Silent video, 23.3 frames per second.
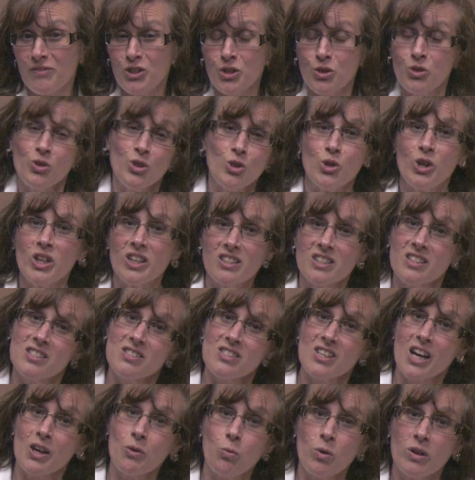You get to
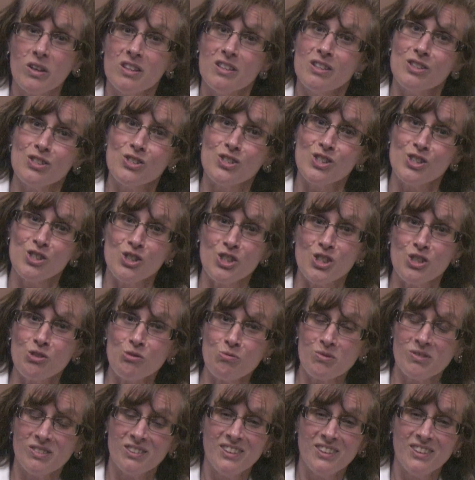decide what it is that you do.